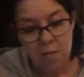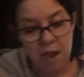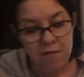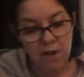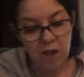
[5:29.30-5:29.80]

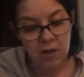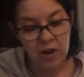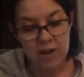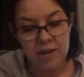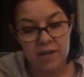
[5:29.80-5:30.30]
my father
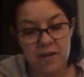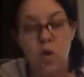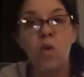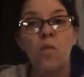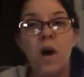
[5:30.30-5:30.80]
is,
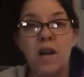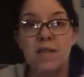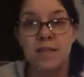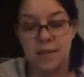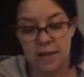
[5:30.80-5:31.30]
or
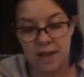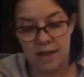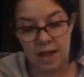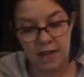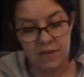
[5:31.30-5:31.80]
was, till he
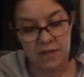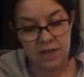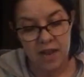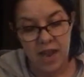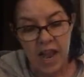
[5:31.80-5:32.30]
left,
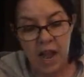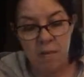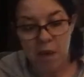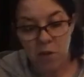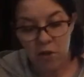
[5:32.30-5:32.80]
and
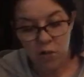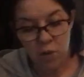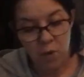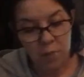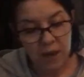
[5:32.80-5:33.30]
my brother
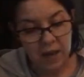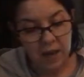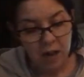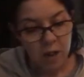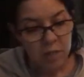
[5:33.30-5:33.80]
will be,
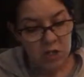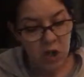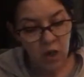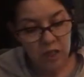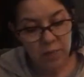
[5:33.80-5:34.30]
but
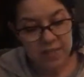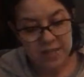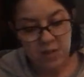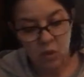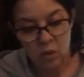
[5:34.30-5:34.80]
Charlie was at
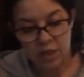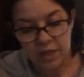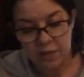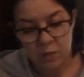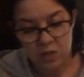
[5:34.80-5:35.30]
school and
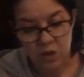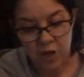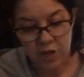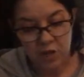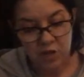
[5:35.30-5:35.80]
living with
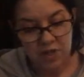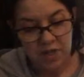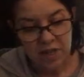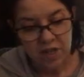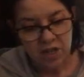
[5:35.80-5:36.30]
strangers.
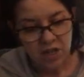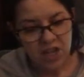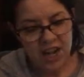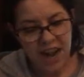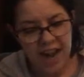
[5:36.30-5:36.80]

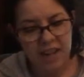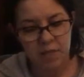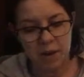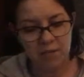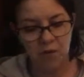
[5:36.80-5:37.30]
She hated
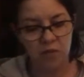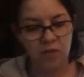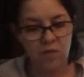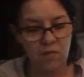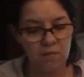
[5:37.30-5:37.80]
the man for
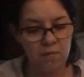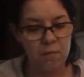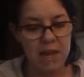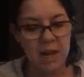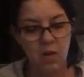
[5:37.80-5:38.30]

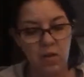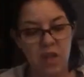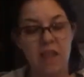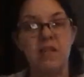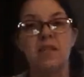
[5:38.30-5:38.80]
making her
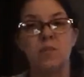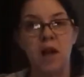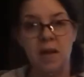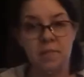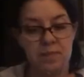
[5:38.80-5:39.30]
think this
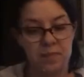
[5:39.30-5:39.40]
way.